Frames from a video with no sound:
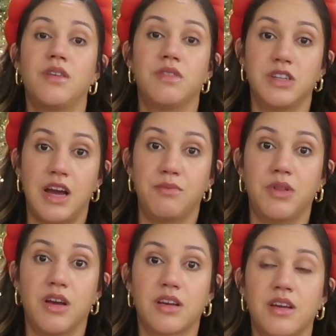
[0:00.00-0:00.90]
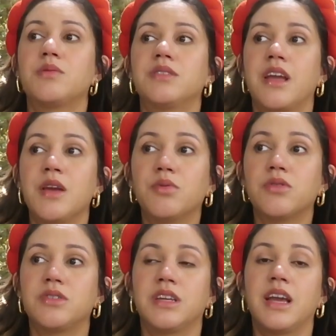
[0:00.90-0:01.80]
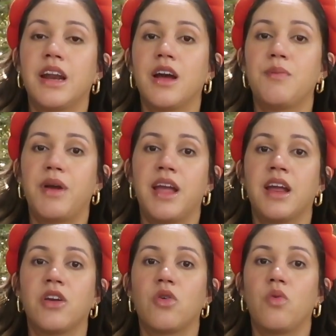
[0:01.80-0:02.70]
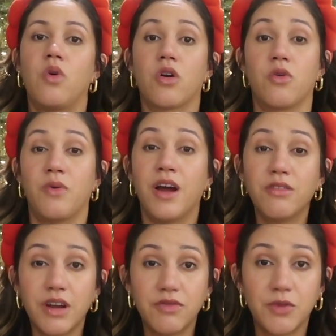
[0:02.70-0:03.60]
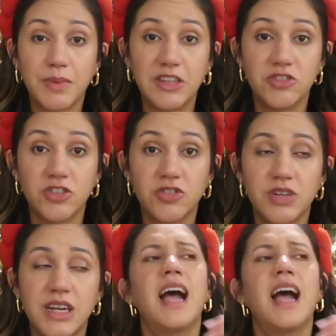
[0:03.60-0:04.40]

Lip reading: of the tap block. I was able to get up and walk around after my surgery.